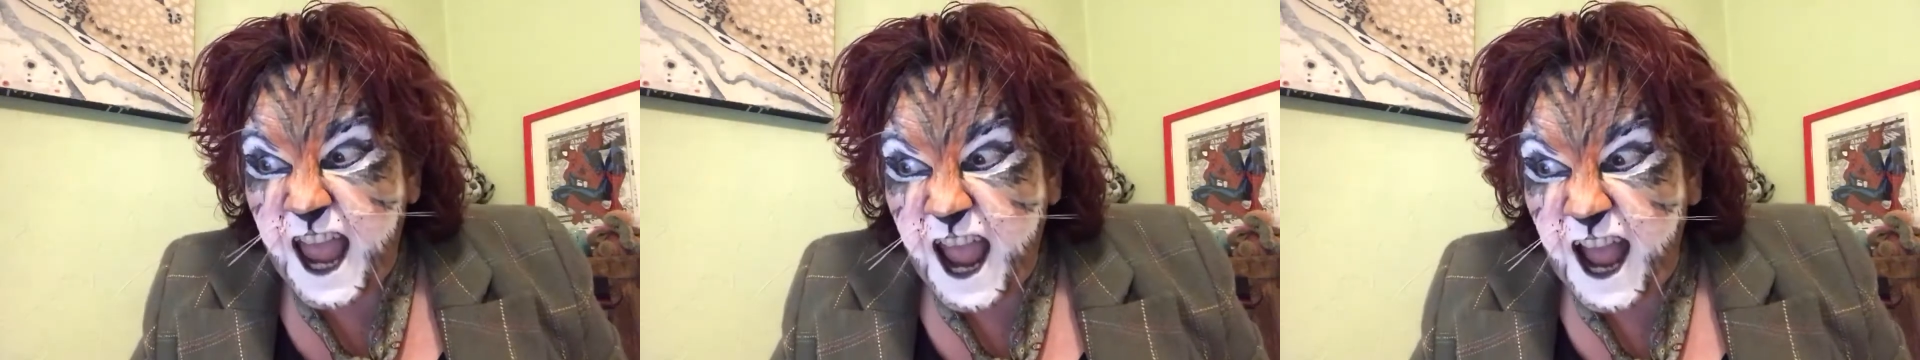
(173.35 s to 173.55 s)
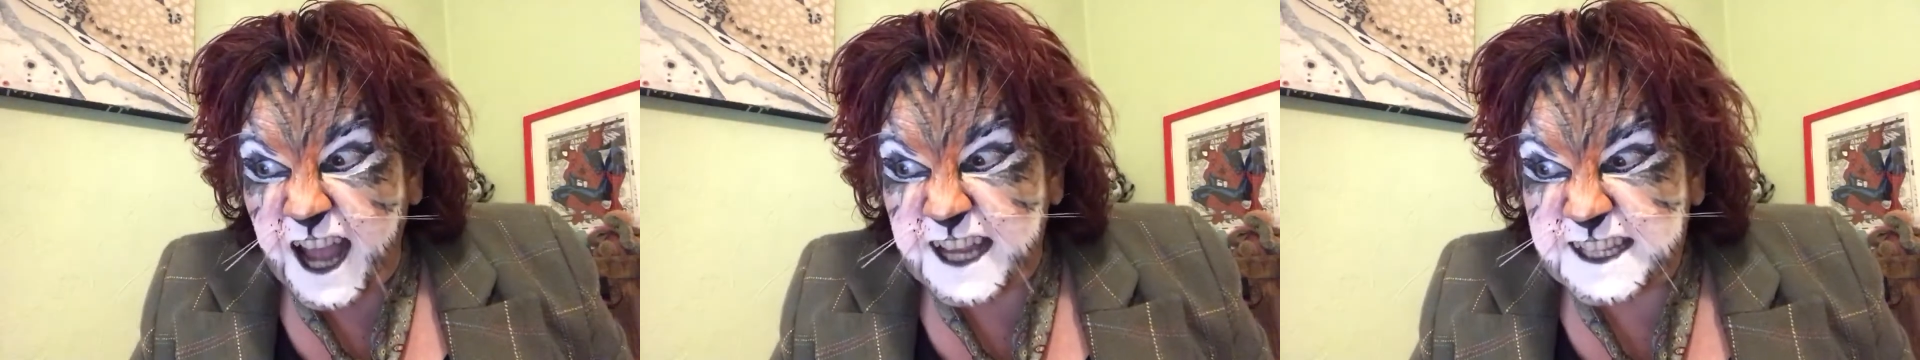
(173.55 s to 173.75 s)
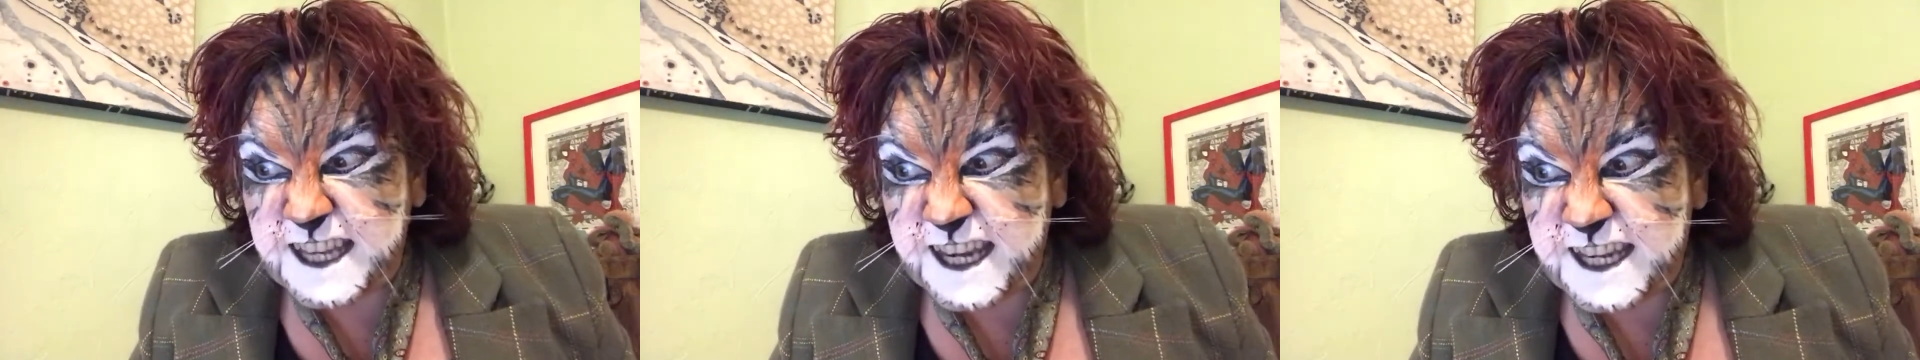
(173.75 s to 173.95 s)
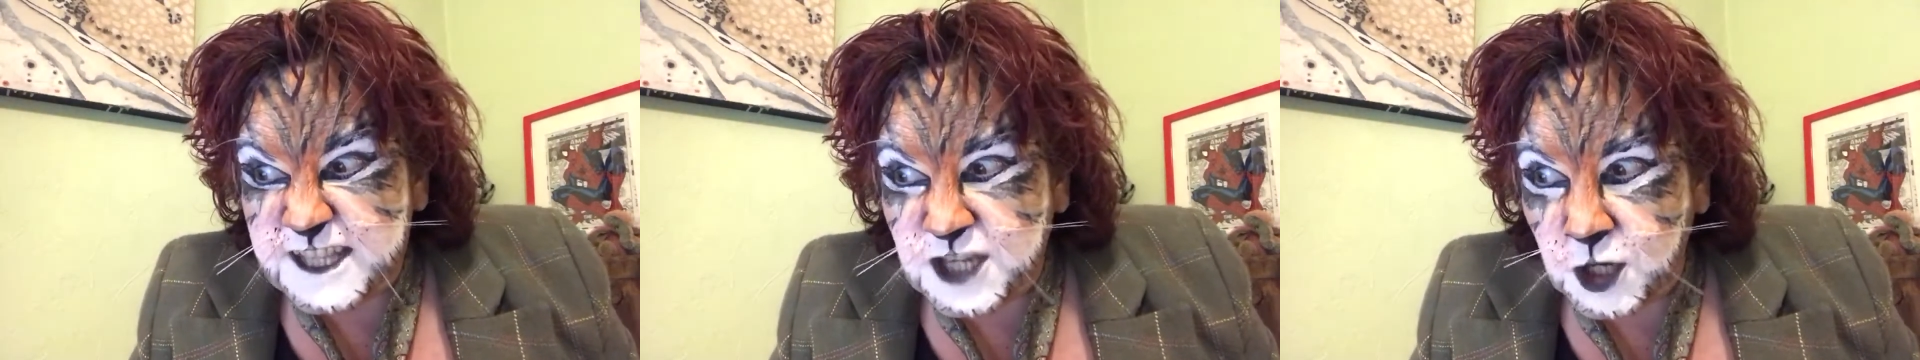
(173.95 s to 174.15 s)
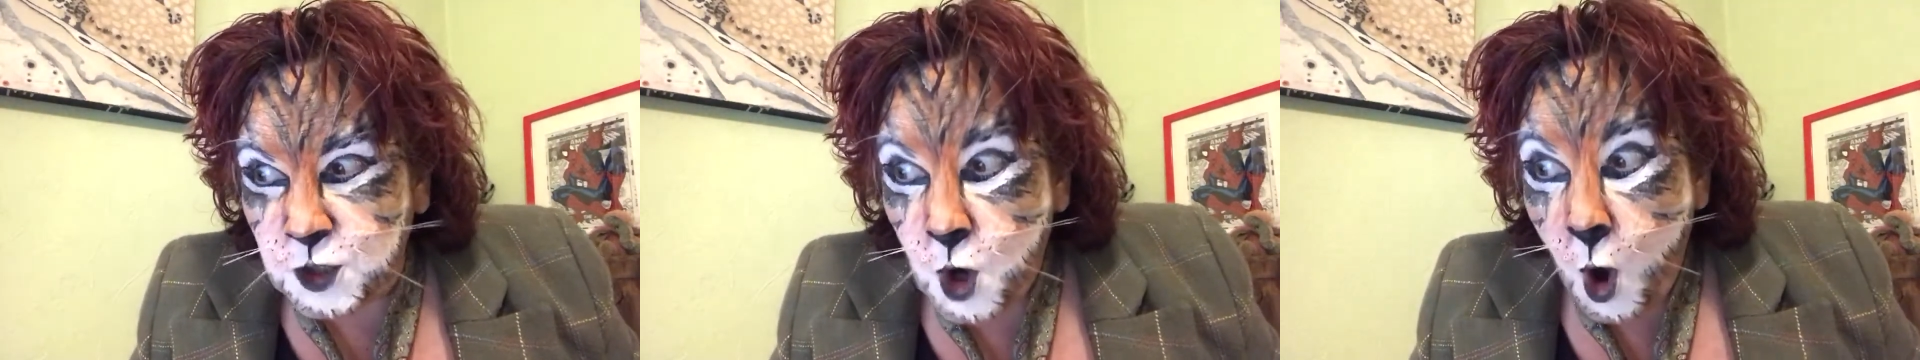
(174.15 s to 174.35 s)
had
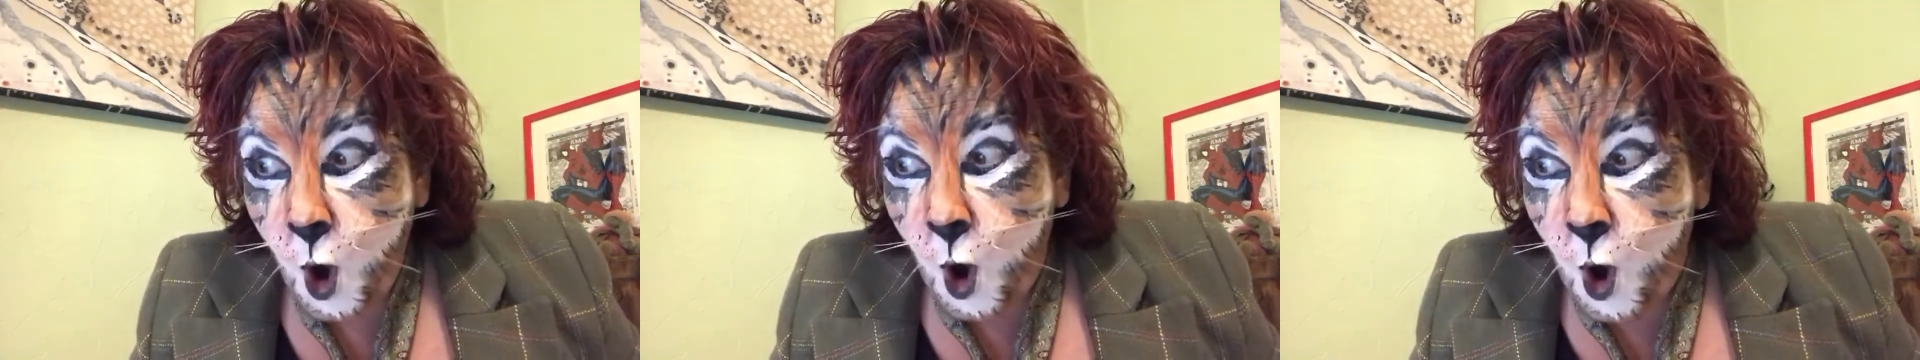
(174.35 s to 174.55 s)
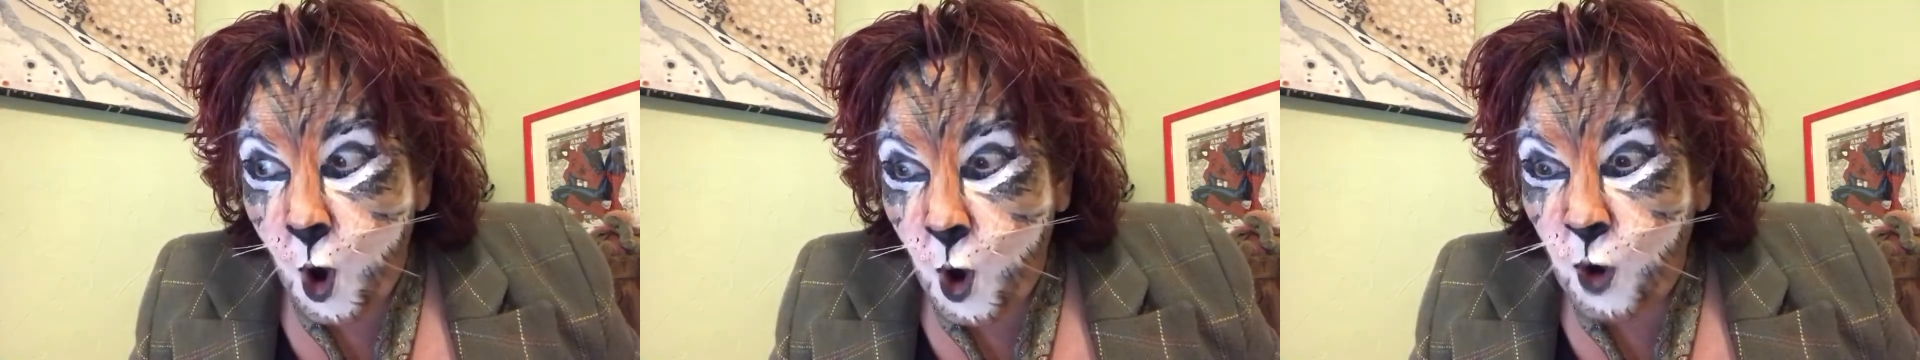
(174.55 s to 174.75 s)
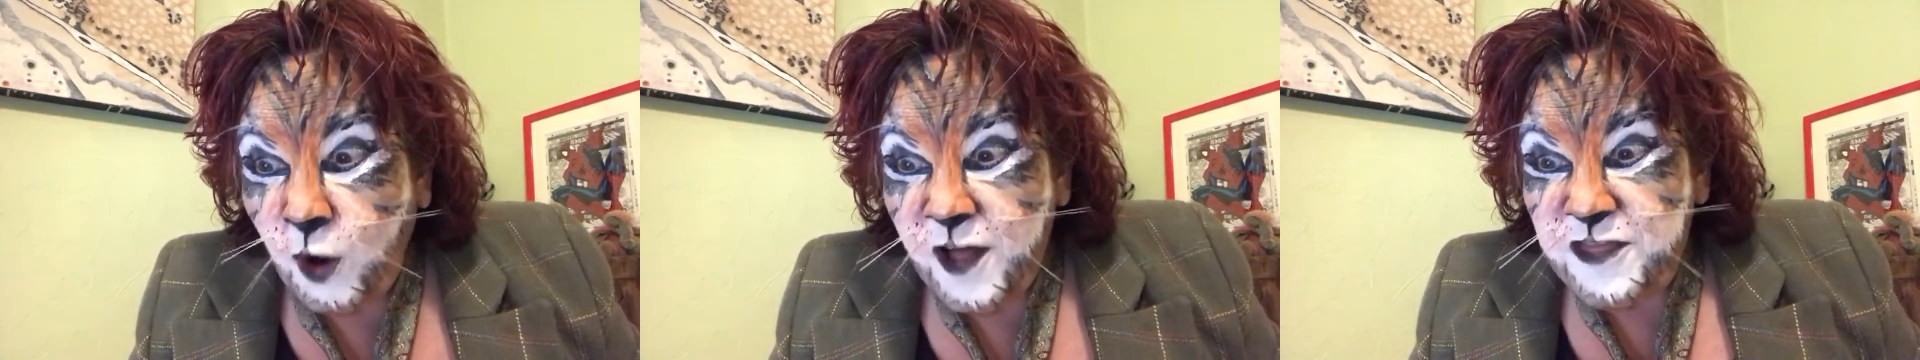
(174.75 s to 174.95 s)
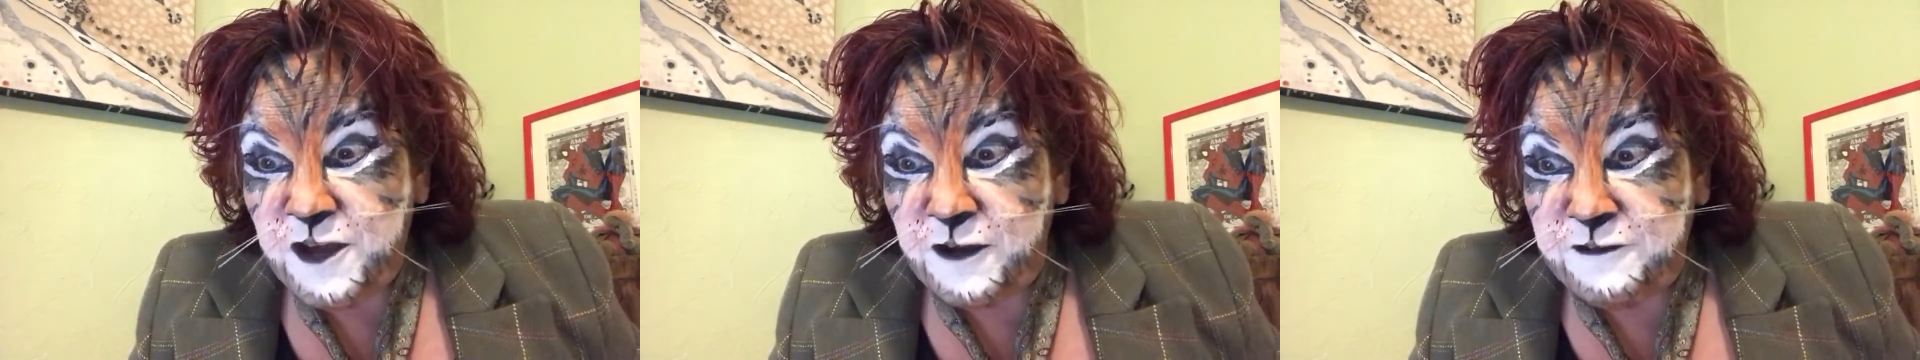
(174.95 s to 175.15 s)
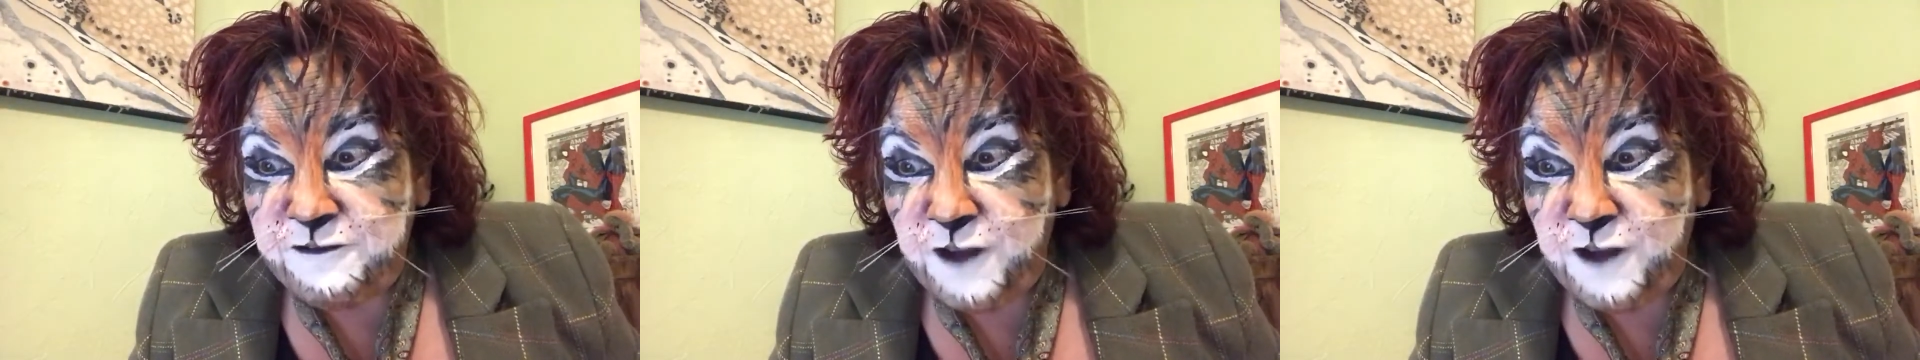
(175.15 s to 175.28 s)
eaten all the